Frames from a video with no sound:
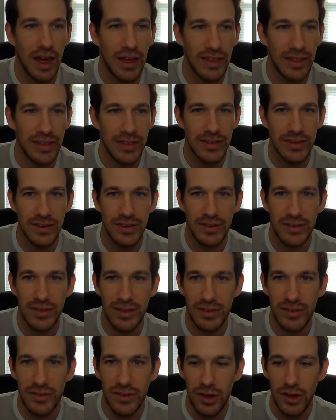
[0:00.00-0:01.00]
I think this
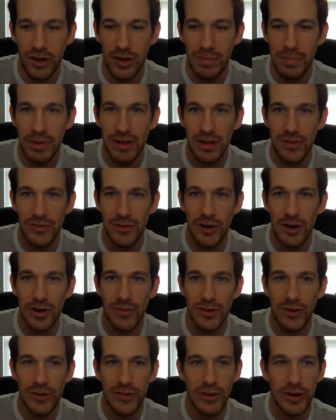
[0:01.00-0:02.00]
is a good build for her
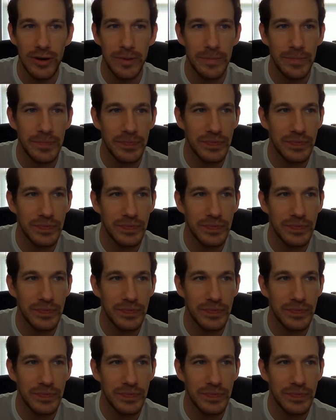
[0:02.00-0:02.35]
for sure.